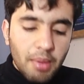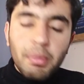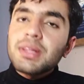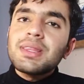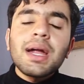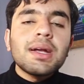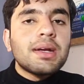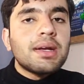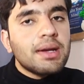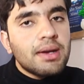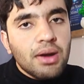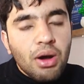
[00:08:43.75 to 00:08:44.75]
But that
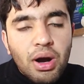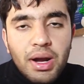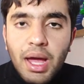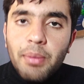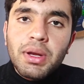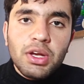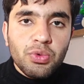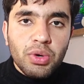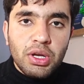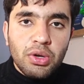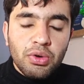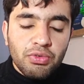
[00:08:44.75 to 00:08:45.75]
did not happen in
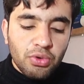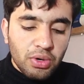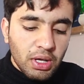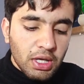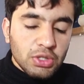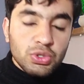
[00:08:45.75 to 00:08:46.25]
2024.